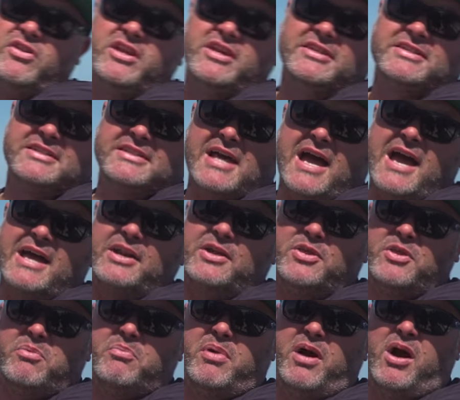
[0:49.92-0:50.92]
this side
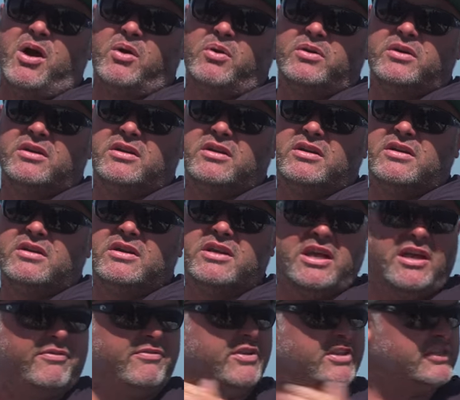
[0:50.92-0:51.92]
of the boat.
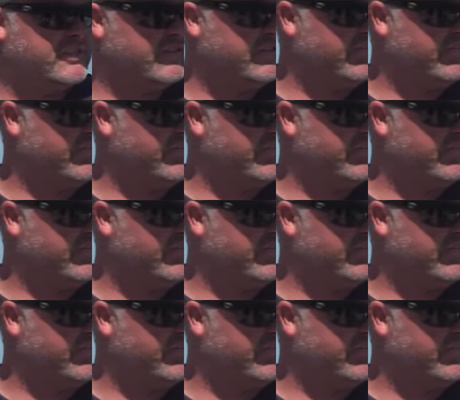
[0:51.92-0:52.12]
If it's